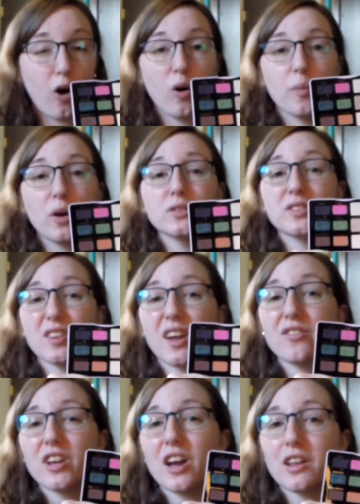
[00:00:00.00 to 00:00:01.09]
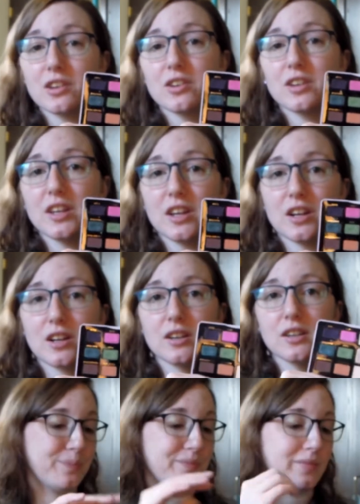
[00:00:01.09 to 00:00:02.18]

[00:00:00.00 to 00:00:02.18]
almost every color in here.